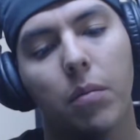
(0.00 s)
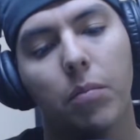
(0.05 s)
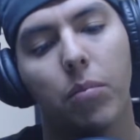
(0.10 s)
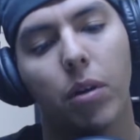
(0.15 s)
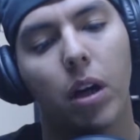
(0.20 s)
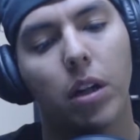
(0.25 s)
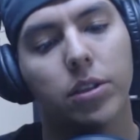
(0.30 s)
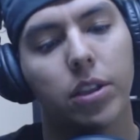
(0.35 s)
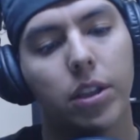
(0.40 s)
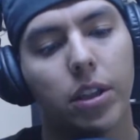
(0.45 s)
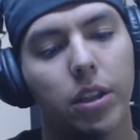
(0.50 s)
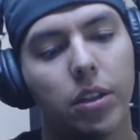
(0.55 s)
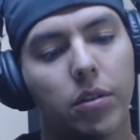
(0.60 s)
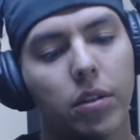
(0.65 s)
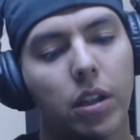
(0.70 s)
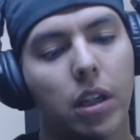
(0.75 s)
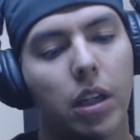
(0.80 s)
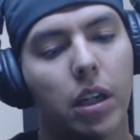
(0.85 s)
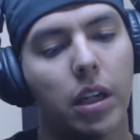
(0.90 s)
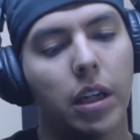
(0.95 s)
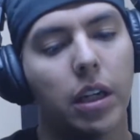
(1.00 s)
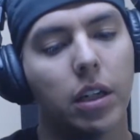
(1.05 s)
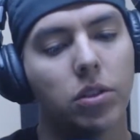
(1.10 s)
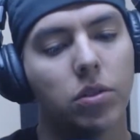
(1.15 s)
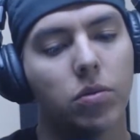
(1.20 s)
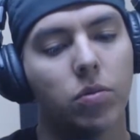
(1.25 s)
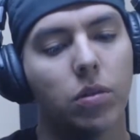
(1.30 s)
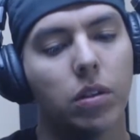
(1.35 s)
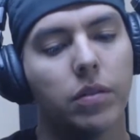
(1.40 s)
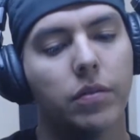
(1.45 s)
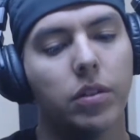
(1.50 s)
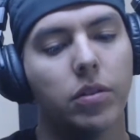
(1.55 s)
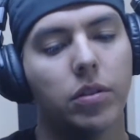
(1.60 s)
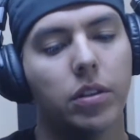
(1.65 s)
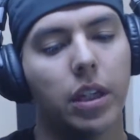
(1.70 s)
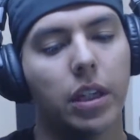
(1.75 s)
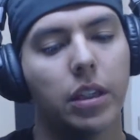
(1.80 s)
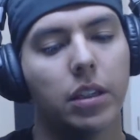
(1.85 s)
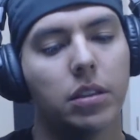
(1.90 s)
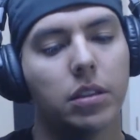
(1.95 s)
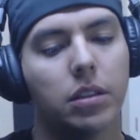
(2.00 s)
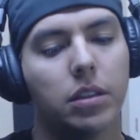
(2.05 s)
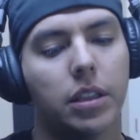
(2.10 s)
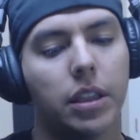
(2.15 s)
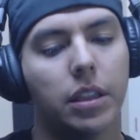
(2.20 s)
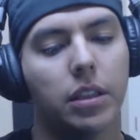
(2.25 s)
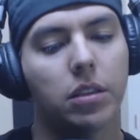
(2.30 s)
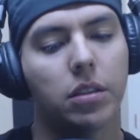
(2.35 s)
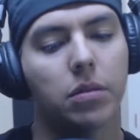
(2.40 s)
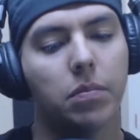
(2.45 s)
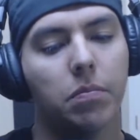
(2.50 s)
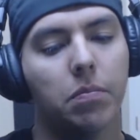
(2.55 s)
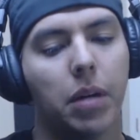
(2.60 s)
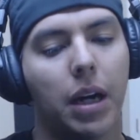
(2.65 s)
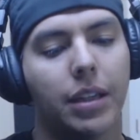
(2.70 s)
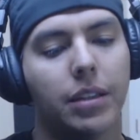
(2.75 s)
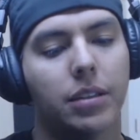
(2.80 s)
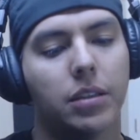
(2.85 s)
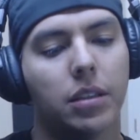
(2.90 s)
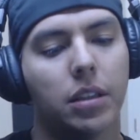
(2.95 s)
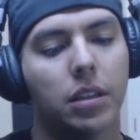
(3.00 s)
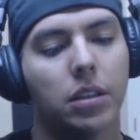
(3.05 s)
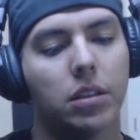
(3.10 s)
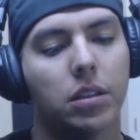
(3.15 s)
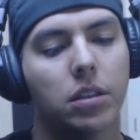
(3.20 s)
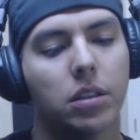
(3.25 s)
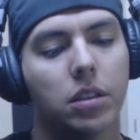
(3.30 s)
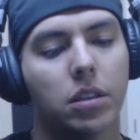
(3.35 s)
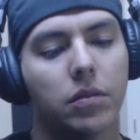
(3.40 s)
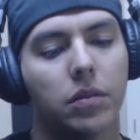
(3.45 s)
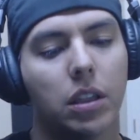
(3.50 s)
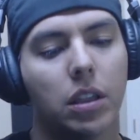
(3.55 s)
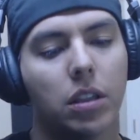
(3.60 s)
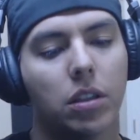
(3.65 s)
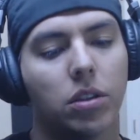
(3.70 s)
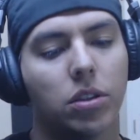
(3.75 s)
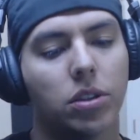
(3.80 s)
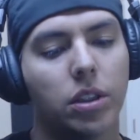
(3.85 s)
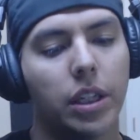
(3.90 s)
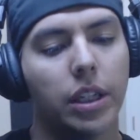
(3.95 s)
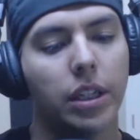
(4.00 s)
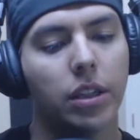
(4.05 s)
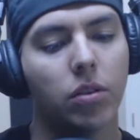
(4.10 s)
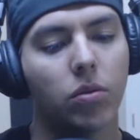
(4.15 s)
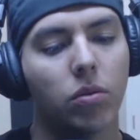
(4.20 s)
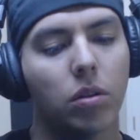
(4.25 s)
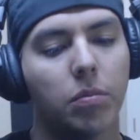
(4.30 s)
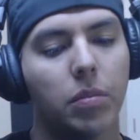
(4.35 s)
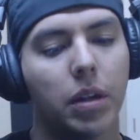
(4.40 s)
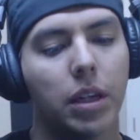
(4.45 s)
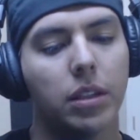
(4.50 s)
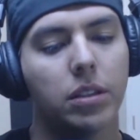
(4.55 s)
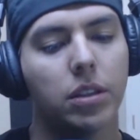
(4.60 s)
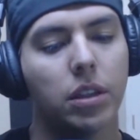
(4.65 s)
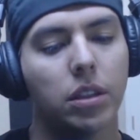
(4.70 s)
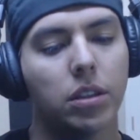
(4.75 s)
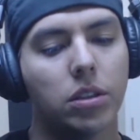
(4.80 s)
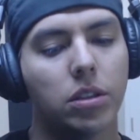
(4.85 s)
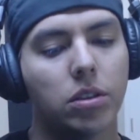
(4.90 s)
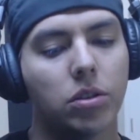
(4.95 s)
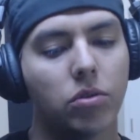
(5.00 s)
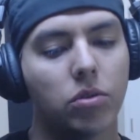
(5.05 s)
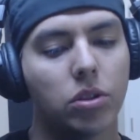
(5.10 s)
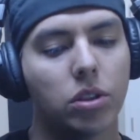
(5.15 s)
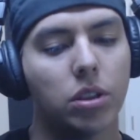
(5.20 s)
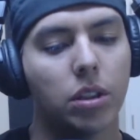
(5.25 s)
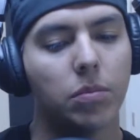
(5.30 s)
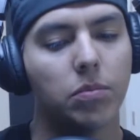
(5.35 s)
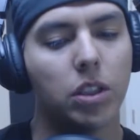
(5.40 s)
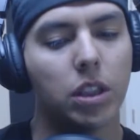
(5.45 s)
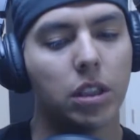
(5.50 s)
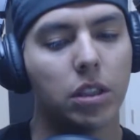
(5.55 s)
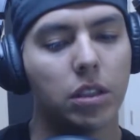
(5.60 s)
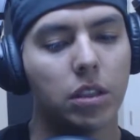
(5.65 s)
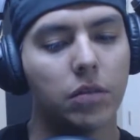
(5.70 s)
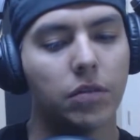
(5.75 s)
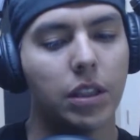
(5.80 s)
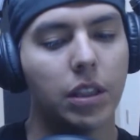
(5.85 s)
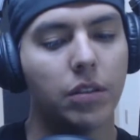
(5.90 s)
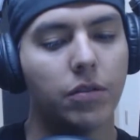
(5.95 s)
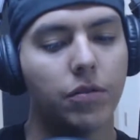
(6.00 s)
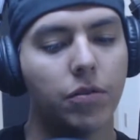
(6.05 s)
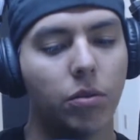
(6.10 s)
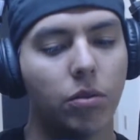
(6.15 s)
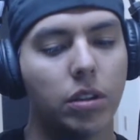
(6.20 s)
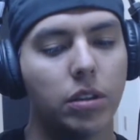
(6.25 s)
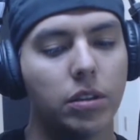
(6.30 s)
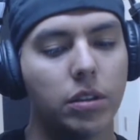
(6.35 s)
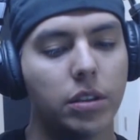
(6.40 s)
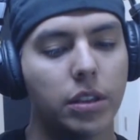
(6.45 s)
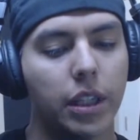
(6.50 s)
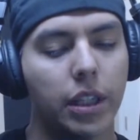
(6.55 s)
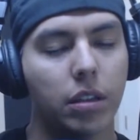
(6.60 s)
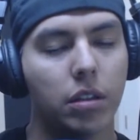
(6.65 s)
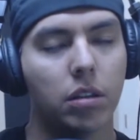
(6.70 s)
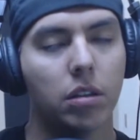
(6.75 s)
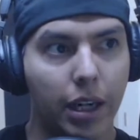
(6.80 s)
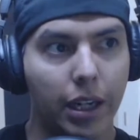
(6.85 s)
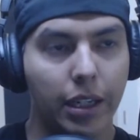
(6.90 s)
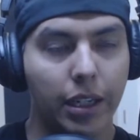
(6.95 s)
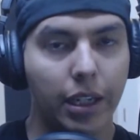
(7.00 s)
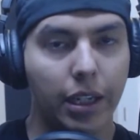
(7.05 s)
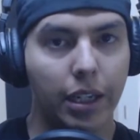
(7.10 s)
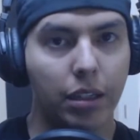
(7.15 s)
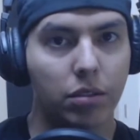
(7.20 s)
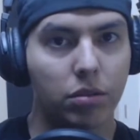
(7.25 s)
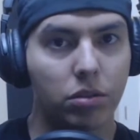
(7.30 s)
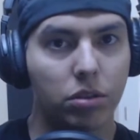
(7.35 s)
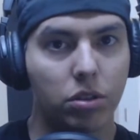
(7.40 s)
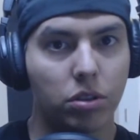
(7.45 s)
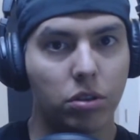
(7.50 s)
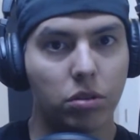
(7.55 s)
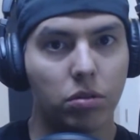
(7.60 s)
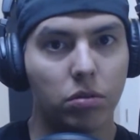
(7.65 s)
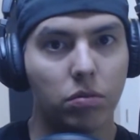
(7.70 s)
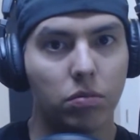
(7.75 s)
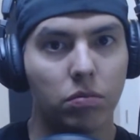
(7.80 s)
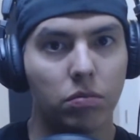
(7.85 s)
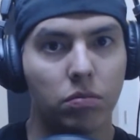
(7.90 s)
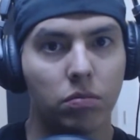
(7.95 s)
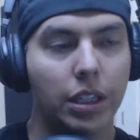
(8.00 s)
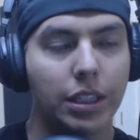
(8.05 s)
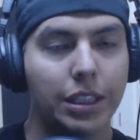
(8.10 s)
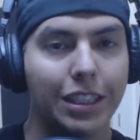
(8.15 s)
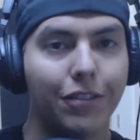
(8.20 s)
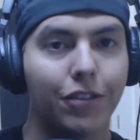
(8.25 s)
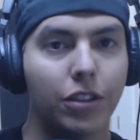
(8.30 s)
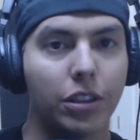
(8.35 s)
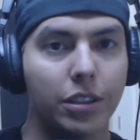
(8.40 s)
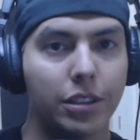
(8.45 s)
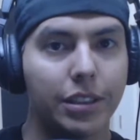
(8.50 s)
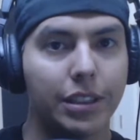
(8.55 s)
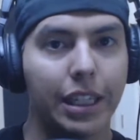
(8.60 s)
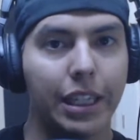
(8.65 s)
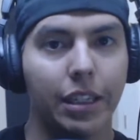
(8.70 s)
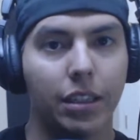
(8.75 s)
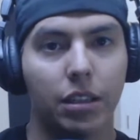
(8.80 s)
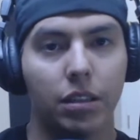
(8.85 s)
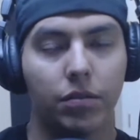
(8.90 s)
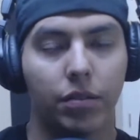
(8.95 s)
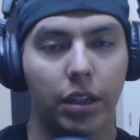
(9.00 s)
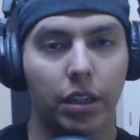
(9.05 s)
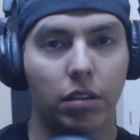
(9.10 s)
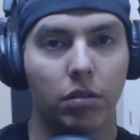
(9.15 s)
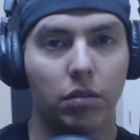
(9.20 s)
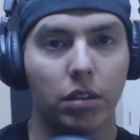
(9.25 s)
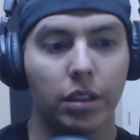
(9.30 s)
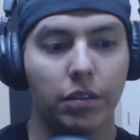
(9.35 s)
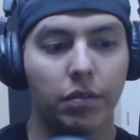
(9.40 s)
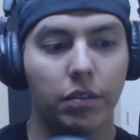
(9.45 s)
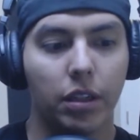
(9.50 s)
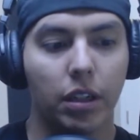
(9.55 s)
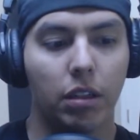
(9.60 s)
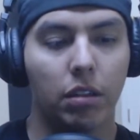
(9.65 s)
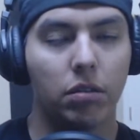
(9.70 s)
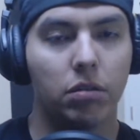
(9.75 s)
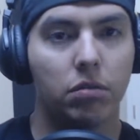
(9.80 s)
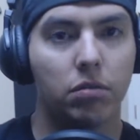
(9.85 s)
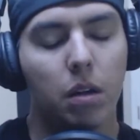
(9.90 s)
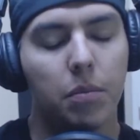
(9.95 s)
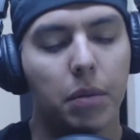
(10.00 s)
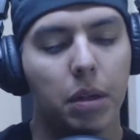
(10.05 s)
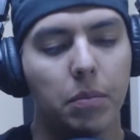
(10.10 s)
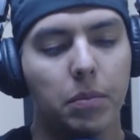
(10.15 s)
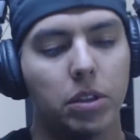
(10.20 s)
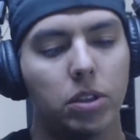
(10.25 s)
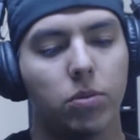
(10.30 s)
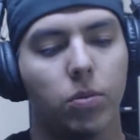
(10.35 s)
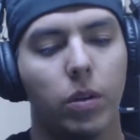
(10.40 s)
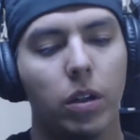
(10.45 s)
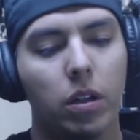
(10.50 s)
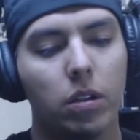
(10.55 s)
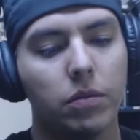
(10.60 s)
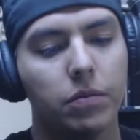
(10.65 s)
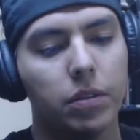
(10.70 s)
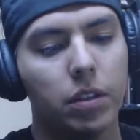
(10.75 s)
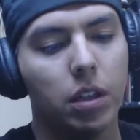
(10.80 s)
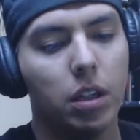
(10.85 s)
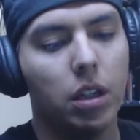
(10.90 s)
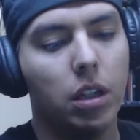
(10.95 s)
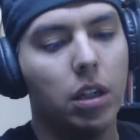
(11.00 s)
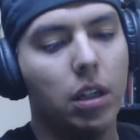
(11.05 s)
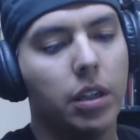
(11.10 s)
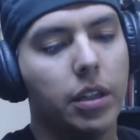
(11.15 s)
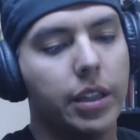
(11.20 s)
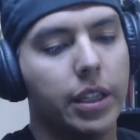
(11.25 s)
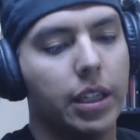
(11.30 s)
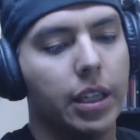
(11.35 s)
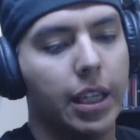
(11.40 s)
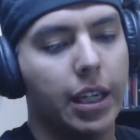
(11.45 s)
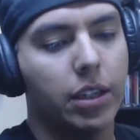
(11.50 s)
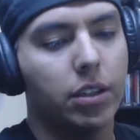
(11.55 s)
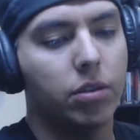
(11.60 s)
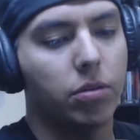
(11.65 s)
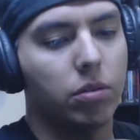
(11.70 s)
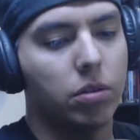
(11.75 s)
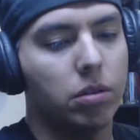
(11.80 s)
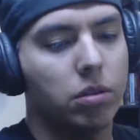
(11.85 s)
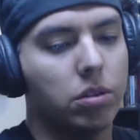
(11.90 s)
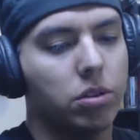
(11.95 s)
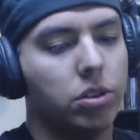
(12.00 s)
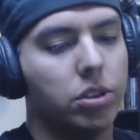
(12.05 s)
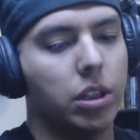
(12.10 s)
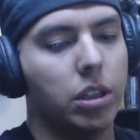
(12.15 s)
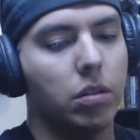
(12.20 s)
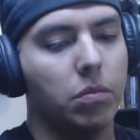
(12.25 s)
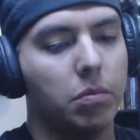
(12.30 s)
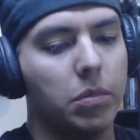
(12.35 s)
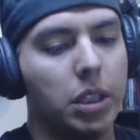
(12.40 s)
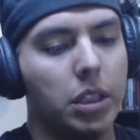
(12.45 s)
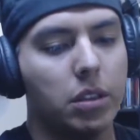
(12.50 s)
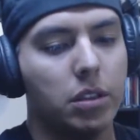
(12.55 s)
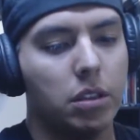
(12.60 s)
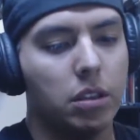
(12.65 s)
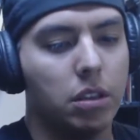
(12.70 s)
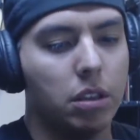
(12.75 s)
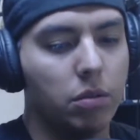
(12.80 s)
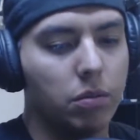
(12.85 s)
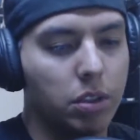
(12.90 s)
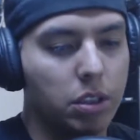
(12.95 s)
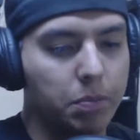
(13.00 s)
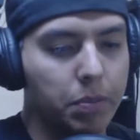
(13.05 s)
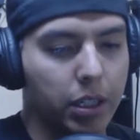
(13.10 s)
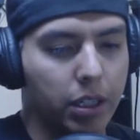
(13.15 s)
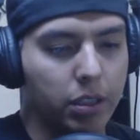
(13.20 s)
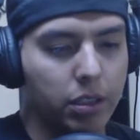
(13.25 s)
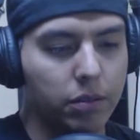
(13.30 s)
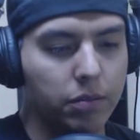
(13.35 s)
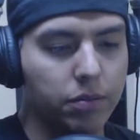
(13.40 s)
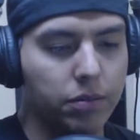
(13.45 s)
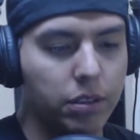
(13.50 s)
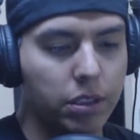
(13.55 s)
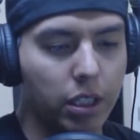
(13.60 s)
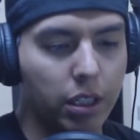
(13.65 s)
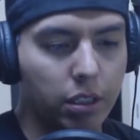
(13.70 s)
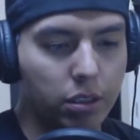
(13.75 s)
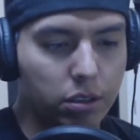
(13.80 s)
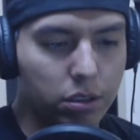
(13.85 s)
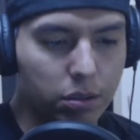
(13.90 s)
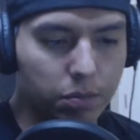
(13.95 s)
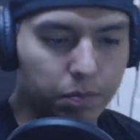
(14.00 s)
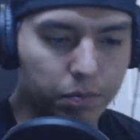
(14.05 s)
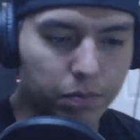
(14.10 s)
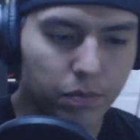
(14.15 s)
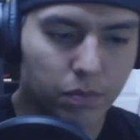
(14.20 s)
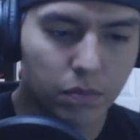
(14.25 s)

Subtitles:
prosecuted against one of the United States by citizens of another state or by citizens or subject of any foreign state. I can't sue a different state if I don't live there. Amendment 12. The electors shall meet in their respective states